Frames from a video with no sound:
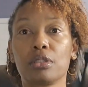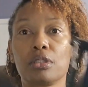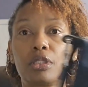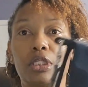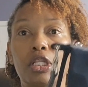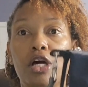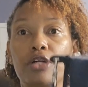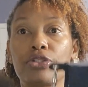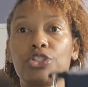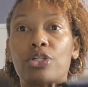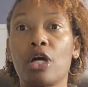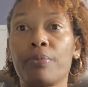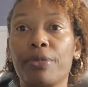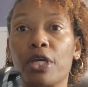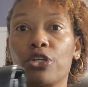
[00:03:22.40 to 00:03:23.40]
The
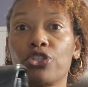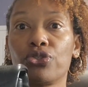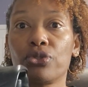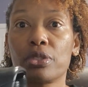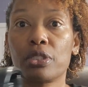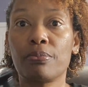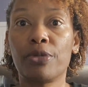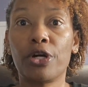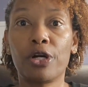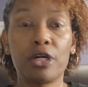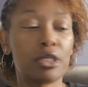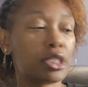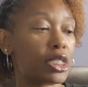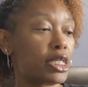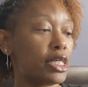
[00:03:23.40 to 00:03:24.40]
Longchamp extra
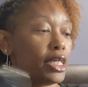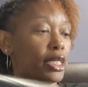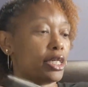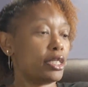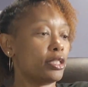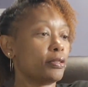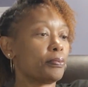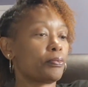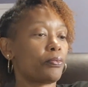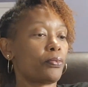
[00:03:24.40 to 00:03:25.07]
small, again,